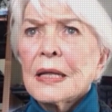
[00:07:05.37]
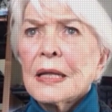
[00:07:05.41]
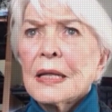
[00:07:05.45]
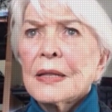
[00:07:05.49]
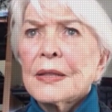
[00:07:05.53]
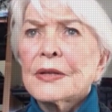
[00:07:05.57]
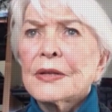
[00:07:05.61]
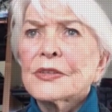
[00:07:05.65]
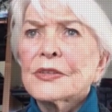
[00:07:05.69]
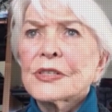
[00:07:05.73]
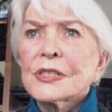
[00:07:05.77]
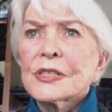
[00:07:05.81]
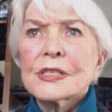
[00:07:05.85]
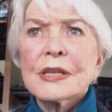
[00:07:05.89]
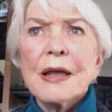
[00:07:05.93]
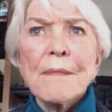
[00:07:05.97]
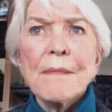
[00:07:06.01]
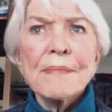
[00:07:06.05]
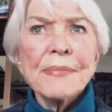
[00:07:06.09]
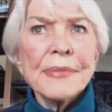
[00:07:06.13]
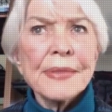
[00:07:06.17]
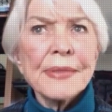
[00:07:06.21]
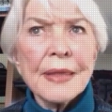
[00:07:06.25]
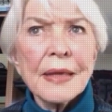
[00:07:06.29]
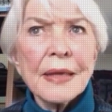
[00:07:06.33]
there's
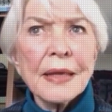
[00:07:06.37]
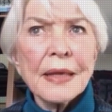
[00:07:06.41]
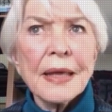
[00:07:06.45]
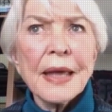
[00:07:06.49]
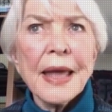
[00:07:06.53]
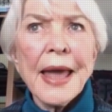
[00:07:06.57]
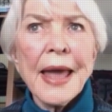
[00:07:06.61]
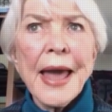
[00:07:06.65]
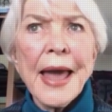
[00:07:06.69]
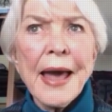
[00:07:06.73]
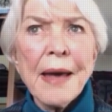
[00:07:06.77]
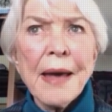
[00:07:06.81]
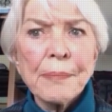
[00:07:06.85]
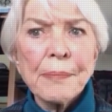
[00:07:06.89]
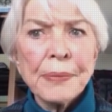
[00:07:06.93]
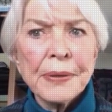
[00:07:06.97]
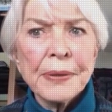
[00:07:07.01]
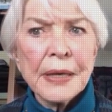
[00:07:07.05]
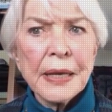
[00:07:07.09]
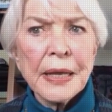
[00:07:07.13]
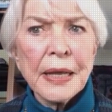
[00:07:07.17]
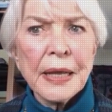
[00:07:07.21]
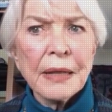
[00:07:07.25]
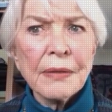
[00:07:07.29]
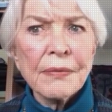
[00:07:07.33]
something
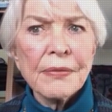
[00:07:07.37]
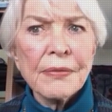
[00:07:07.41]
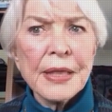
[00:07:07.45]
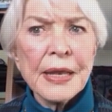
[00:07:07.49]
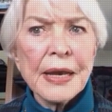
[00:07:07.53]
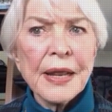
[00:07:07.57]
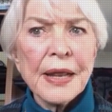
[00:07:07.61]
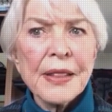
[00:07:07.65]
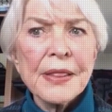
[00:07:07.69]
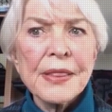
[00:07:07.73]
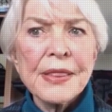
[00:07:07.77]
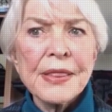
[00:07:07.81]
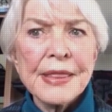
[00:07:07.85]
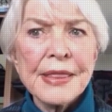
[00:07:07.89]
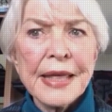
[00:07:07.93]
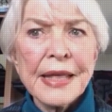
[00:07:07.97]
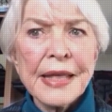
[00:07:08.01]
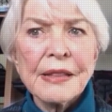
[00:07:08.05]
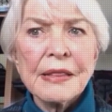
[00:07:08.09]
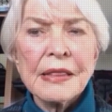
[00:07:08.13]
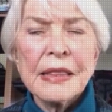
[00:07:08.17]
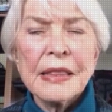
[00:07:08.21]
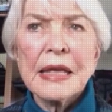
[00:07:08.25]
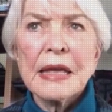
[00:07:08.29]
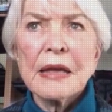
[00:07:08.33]
happening that I
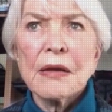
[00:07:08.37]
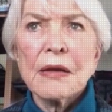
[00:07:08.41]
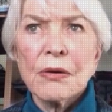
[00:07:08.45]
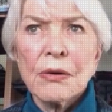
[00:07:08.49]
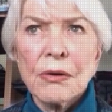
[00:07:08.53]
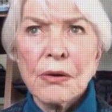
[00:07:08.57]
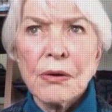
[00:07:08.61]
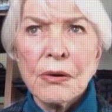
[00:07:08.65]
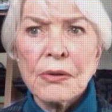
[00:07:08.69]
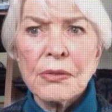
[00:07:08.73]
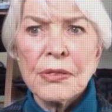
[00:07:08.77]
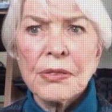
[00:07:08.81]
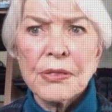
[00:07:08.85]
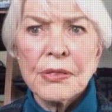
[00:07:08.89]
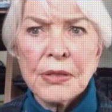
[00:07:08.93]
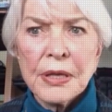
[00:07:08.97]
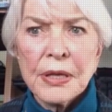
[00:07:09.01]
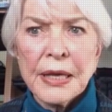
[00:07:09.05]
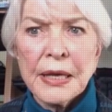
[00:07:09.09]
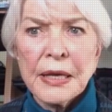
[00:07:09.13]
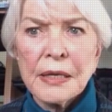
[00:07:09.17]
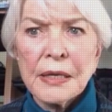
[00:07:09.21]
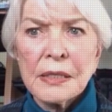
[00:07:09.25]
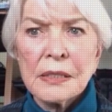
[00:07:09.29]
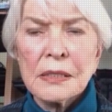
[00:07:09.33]
think the earth
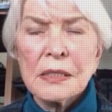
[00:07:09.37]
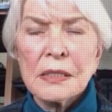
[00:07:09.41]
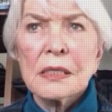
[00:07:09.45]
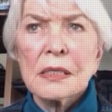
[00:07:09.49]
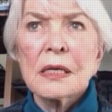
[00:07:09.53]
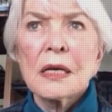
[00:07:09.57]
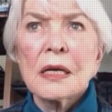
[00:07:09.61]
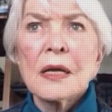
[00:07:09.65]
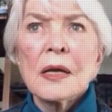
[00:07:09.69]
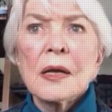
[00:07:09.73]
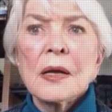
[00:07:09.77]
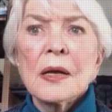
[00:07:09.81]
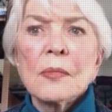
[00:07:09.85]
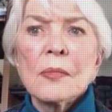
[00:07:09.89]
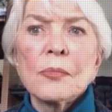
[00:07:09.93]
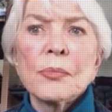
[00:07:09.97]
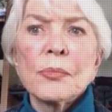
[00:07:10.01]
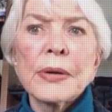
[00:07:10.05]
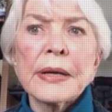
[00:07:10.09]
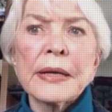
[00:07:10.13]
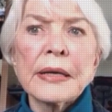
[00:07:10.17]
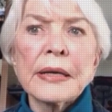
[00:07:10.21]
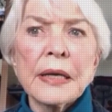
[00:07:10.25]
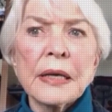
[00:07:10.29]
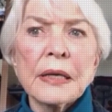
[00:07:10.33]
is
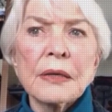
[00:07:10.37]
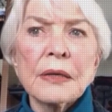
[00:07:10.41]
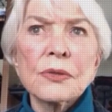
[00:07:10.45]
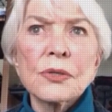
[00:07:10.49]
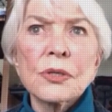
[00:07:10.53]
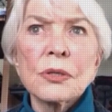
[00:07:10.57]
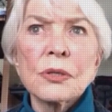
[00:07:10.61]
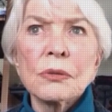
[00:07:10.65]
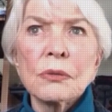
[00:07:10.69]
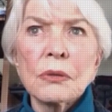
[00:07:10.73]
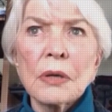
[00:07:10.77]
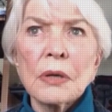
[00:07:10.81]
bringing to